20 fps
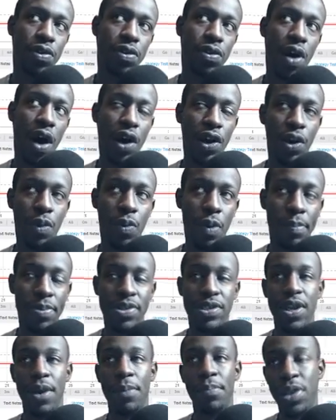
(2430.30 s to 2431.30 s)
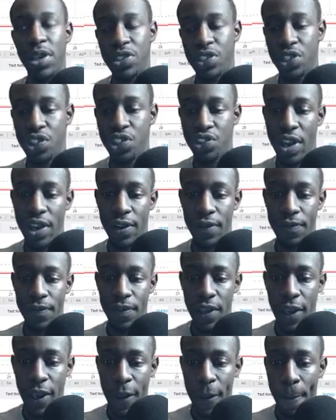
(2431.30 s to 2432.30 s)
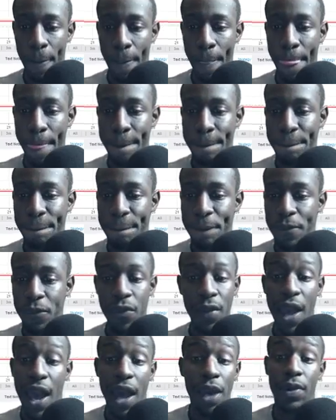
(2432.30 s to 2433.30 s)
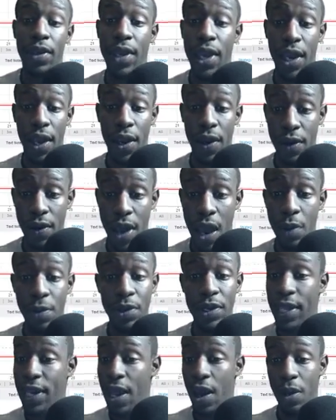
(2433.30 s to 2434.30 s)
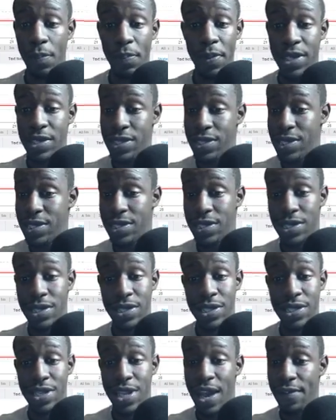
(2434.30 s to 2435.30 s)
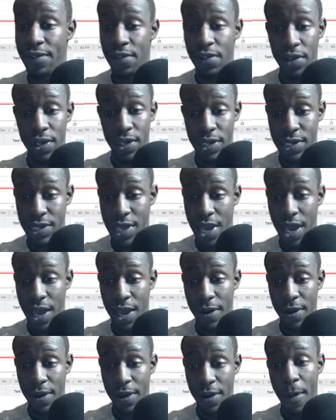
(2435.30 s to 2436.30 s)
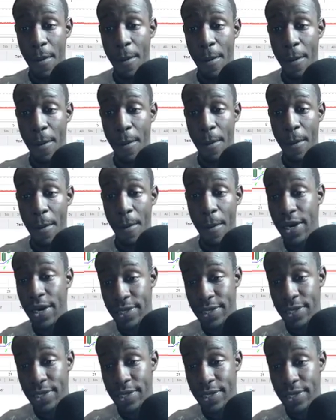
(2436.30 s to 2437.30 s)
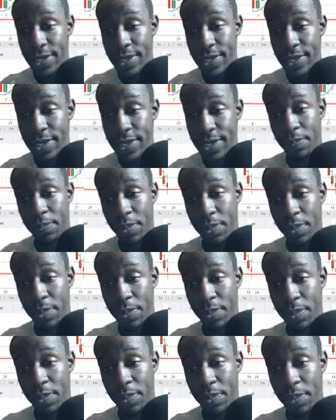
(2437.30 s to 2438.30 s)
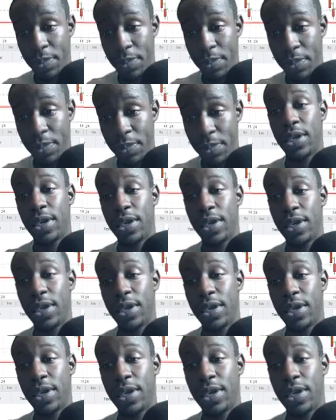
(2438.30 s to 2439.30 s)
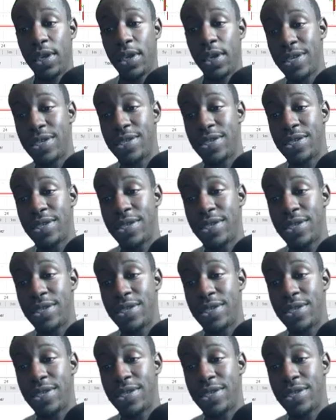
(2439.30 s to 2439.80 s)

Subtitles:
Under 1% plus the trading fee. I don't care. I would get out because this is never a good sign. But Litecoin is